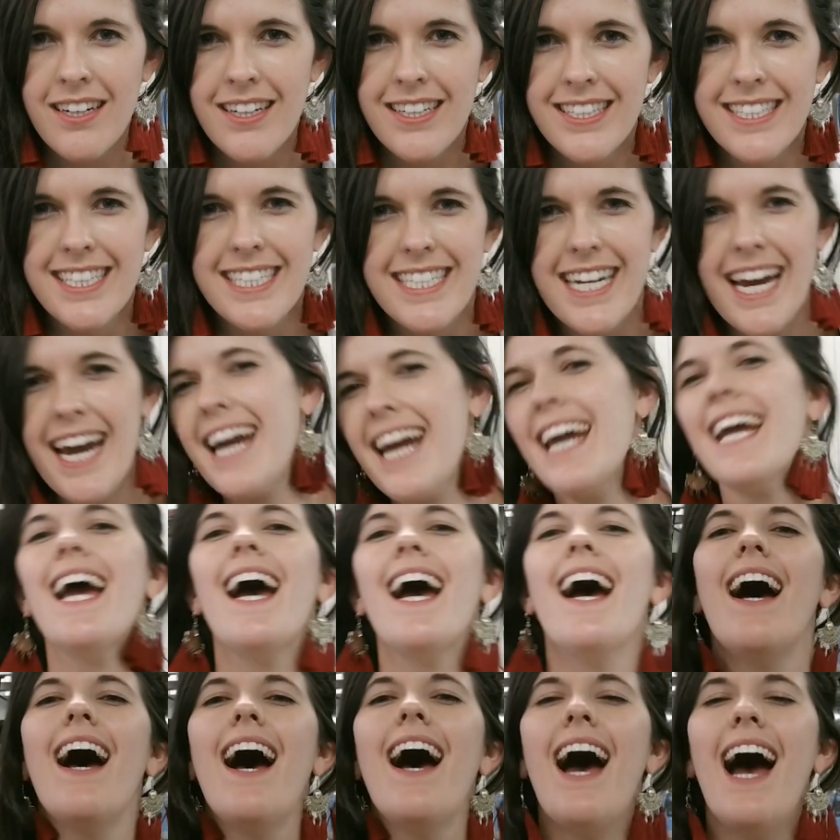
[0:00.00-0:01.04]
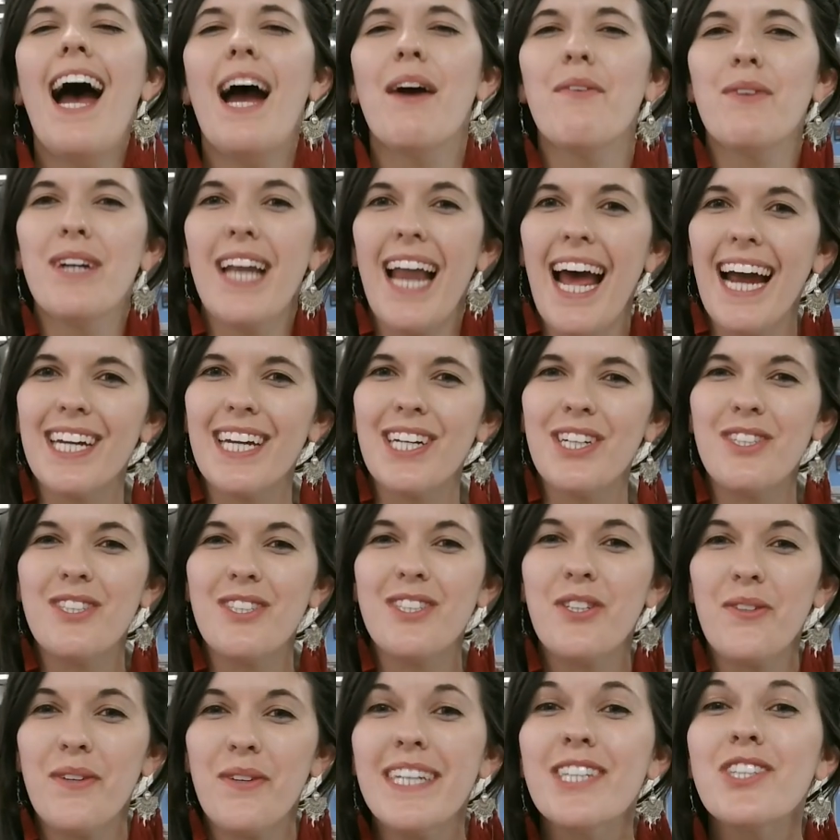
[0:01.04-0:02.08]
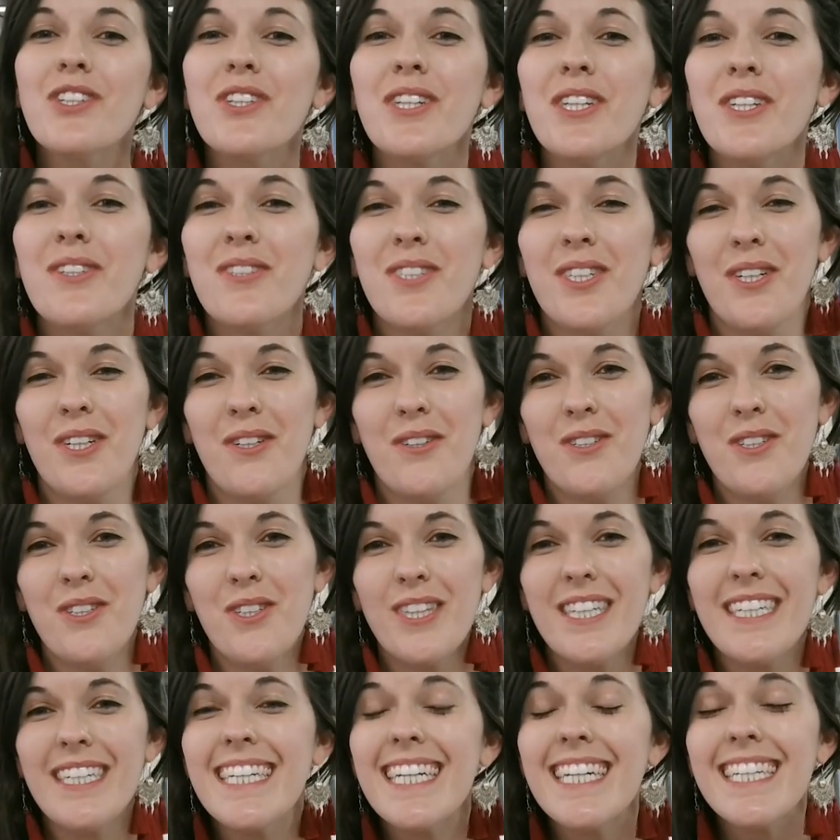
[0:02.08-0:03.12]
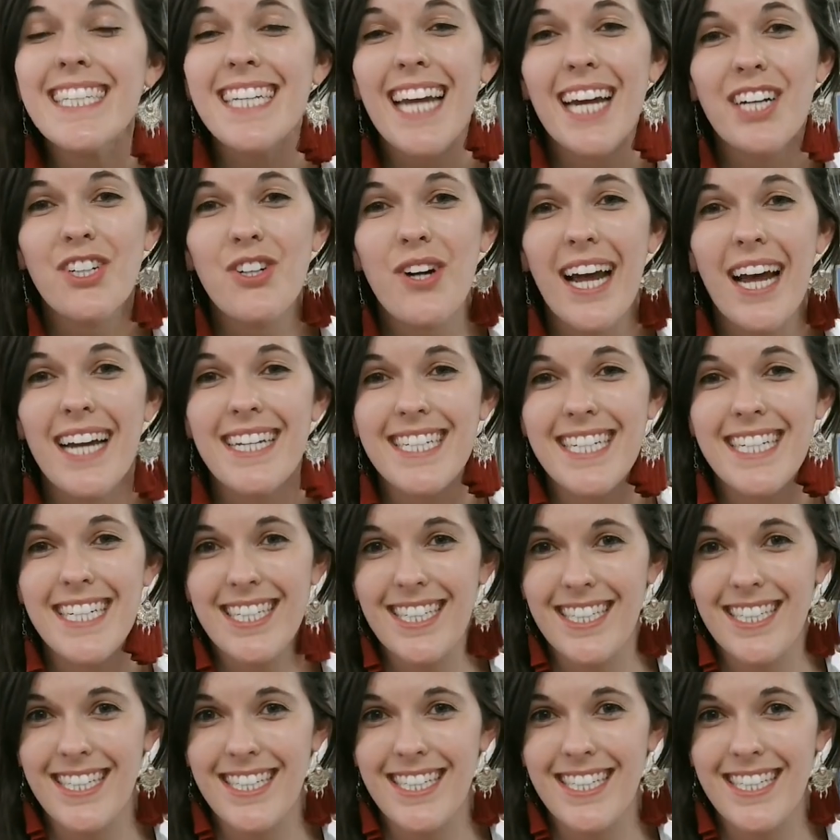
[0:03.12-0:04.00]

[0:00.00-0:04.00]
Today, I would like to introduce you to the decentralized diesel